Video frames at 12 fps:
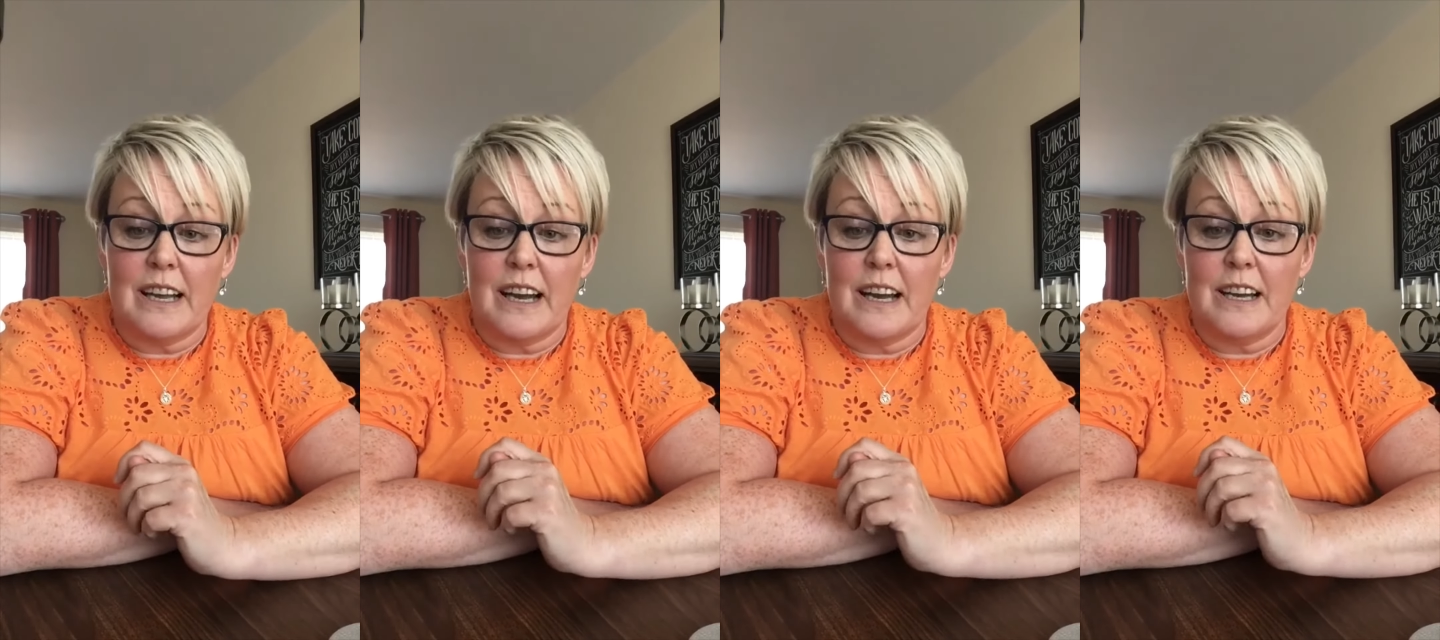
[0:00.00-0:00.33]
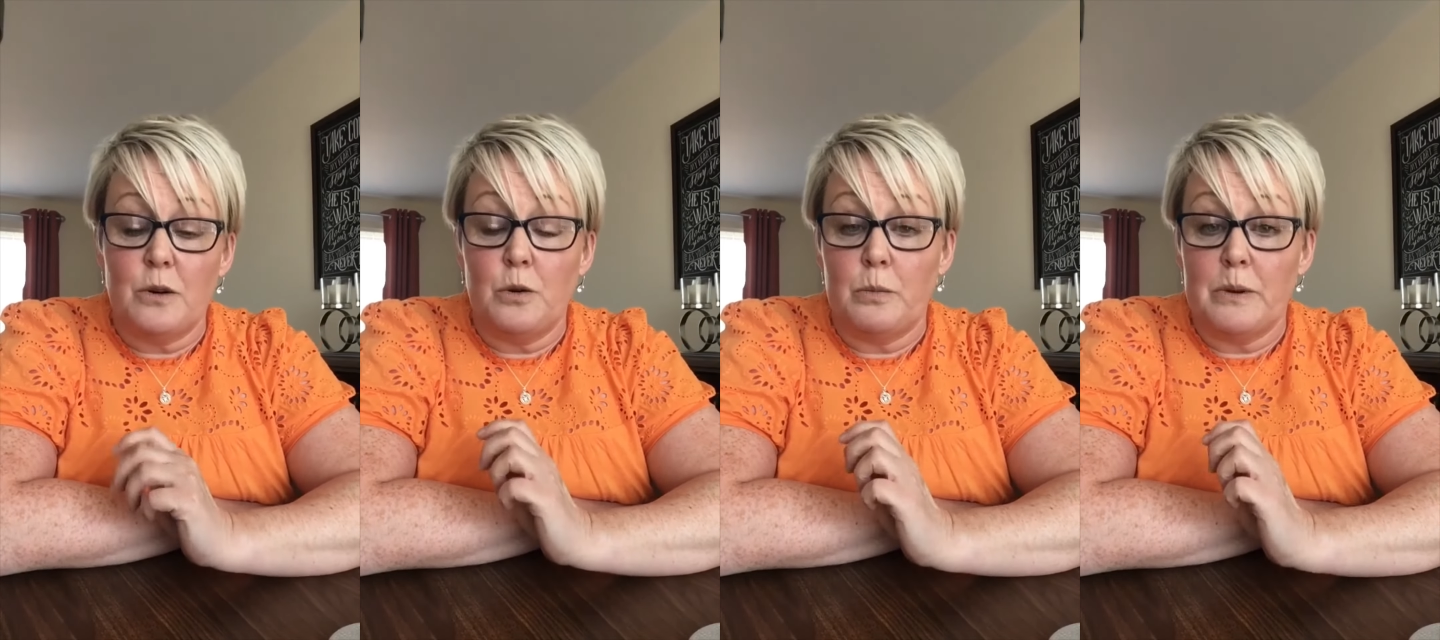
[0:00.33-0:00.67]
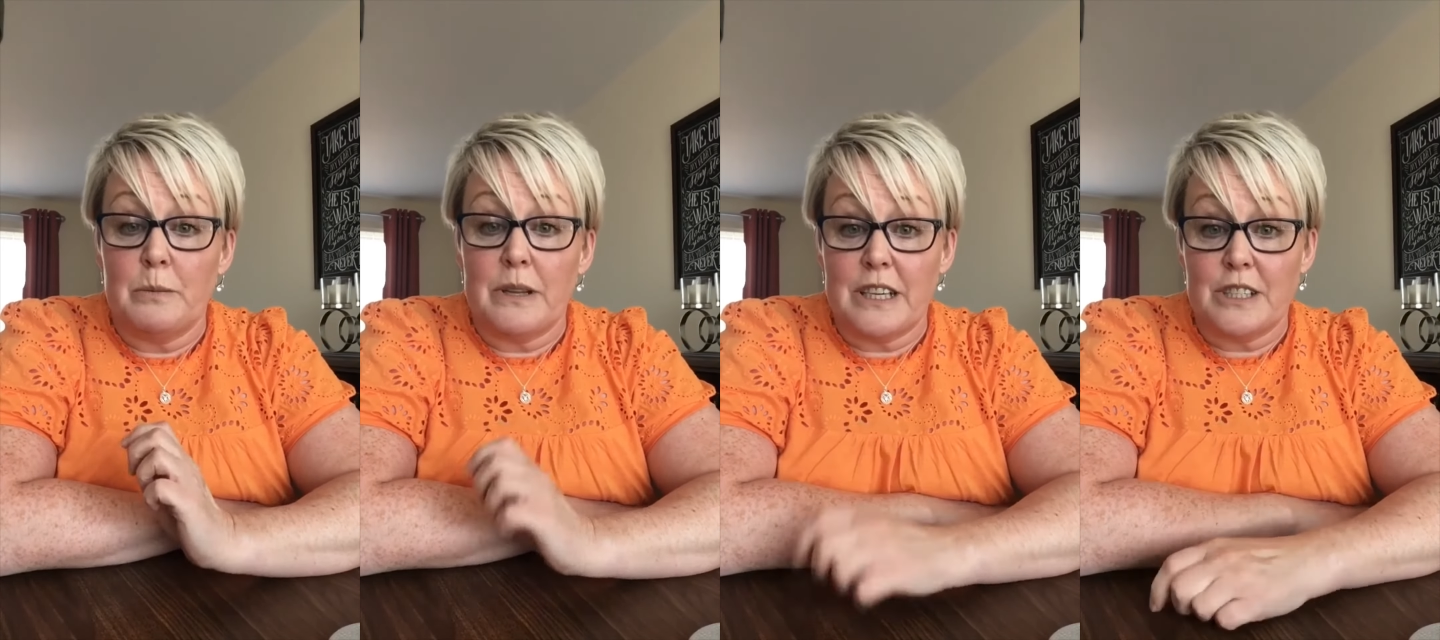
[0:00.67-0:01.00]
I hope it
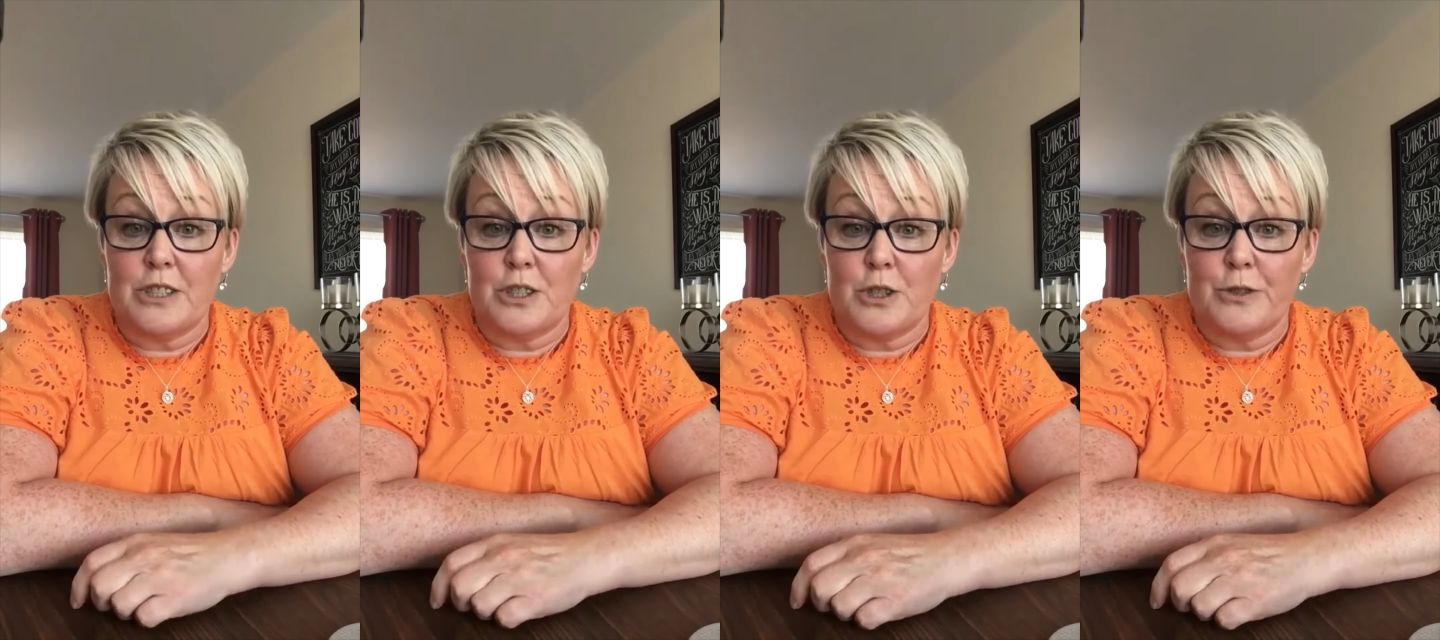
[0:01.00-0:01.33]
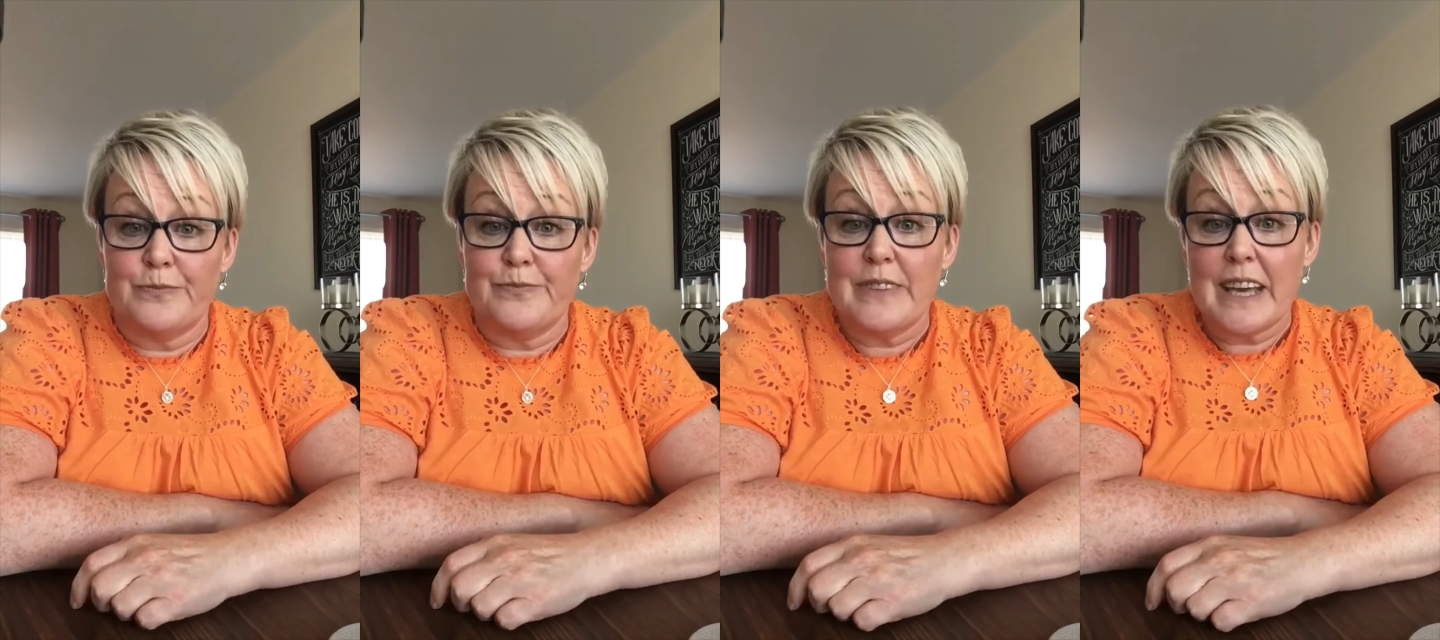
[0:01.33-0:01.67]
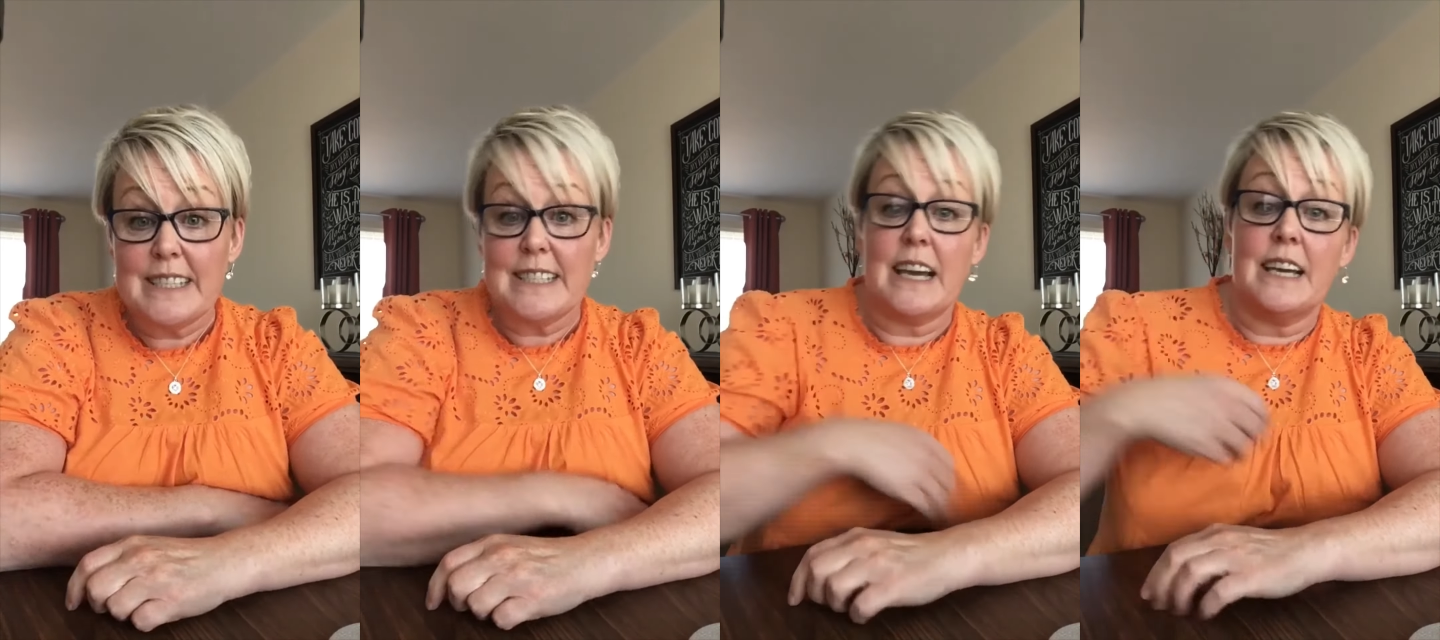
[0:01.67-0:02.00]
blesses you.
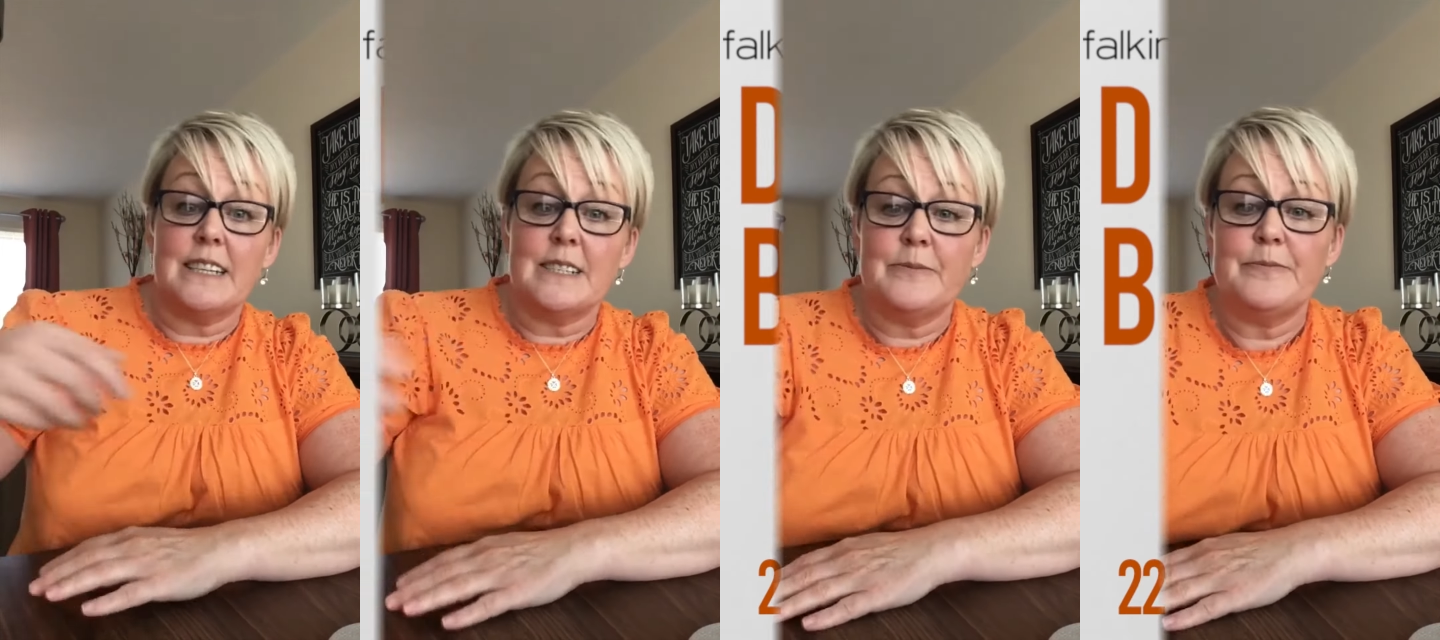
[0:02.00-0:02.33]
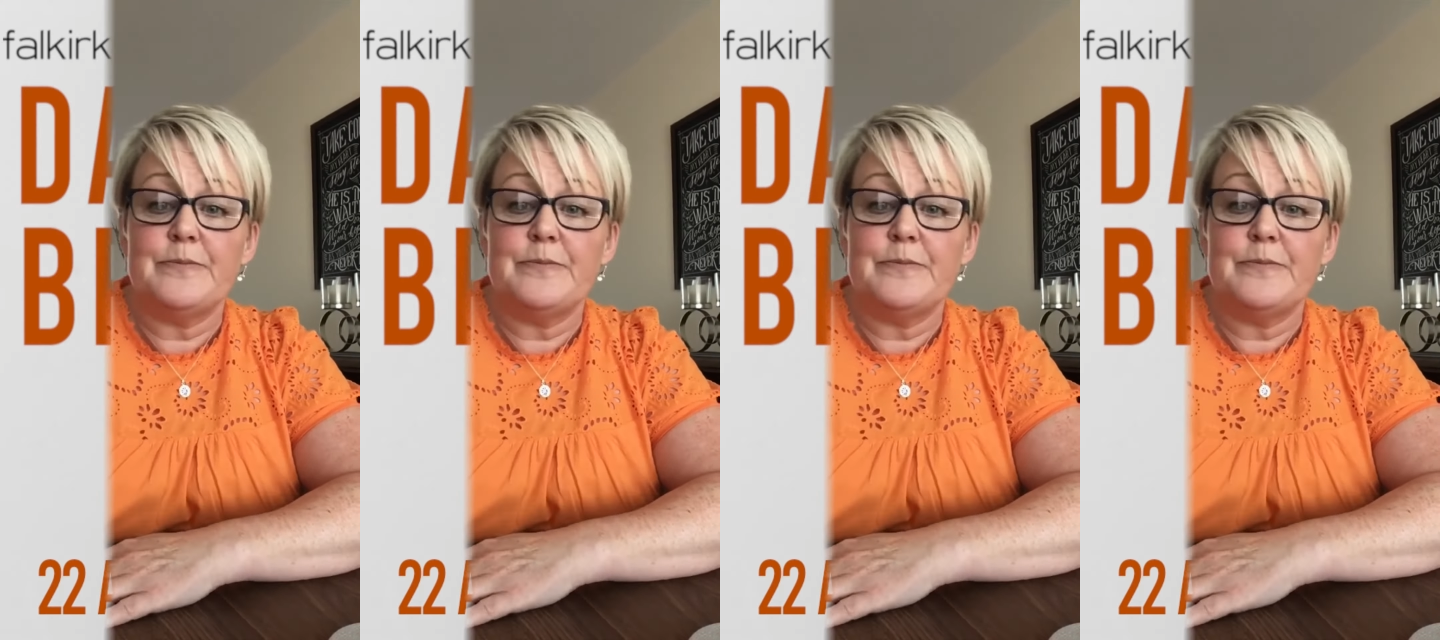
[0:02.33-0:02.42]
Thanks, guys.